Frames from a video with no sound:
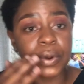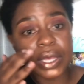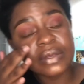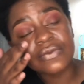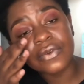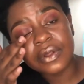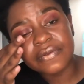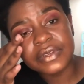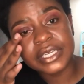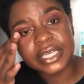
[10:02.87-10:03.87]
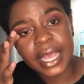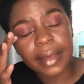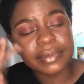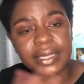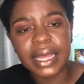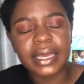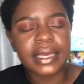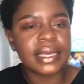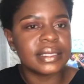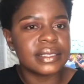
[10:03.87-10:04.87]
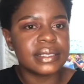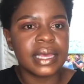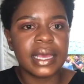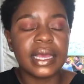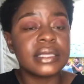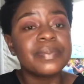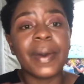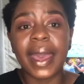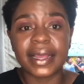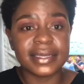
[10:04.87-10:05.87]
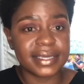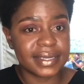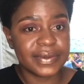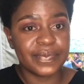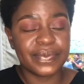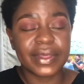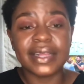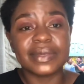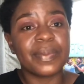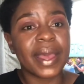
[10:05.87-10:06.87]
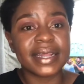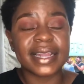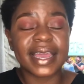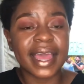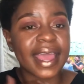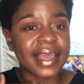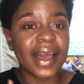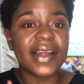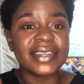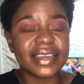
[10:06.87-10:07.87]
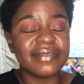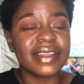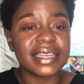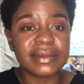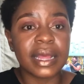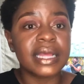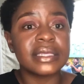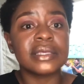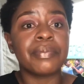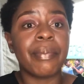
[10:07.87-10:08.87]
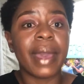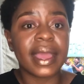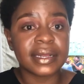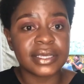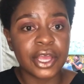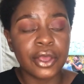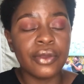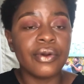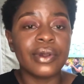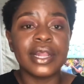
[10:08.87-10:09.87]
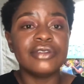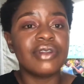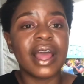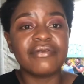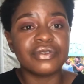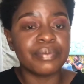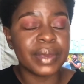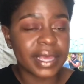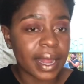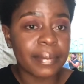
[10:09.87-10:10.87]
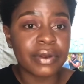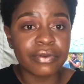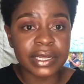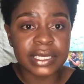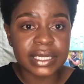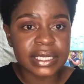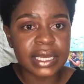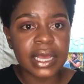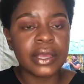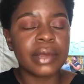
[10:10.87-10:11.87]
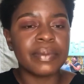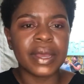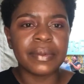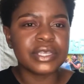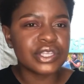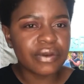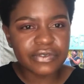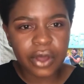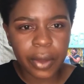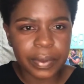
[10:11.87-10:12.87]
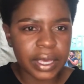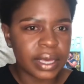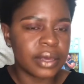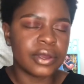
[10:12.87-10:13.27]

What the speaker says: is full of gems. Like it's packed. It's packed. Like I can't even explain. It's packed. You literally have to pick it up and read it. You can pick up a soft copy. You